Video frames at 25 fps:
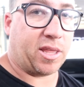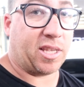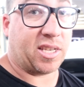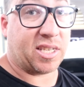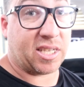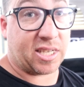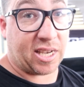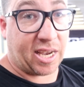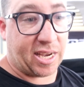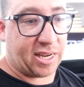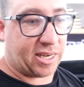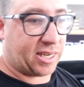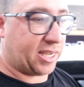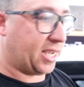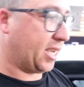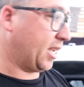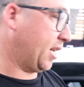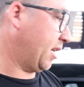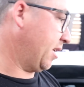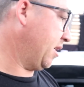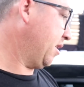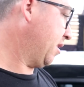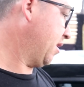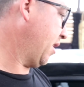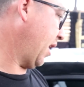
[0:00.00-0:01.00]
the seat
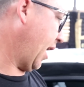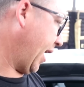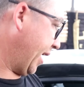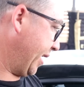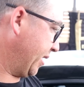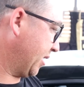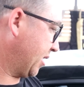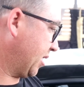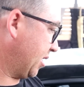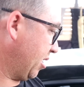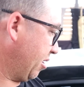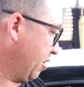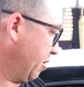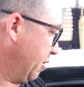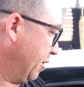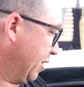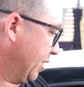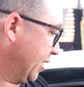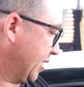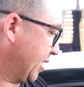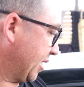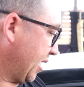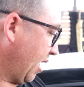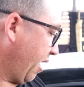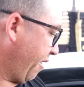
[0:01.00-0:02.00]
in and steering wheel
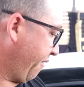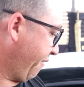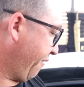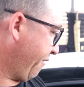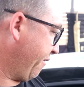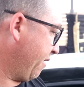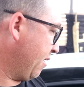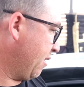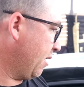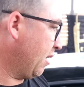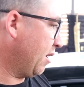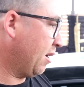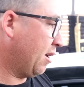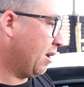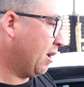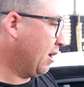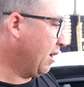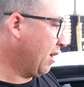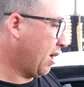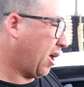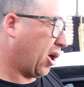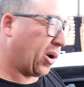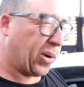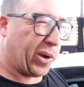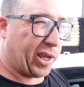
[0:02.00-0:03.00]
and stuff,
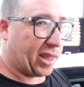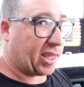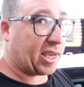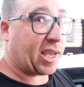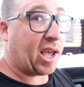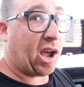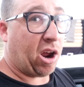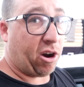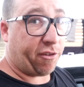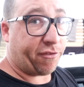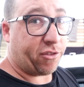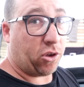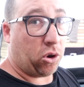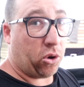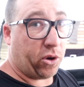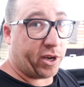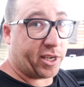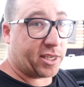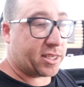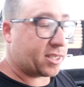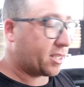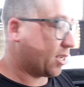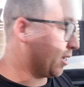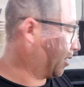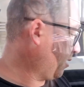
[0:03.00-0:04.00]
I'll get the car off the
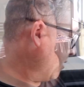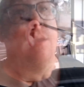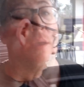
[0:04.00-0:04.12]
hoist.